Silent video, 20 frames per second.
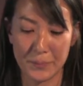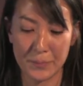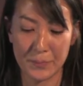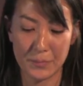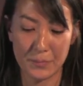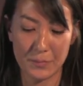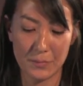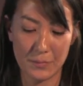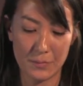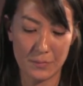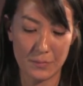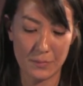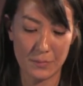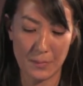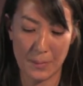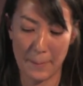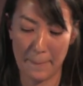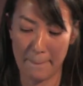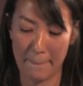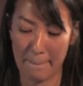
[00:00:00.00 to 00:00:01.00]

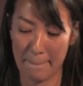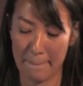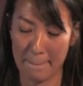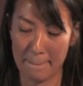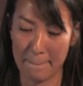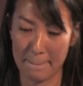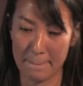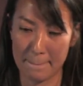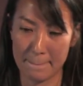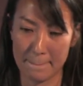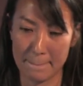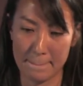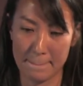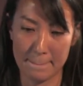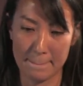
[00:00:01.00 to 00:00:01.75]
(silence)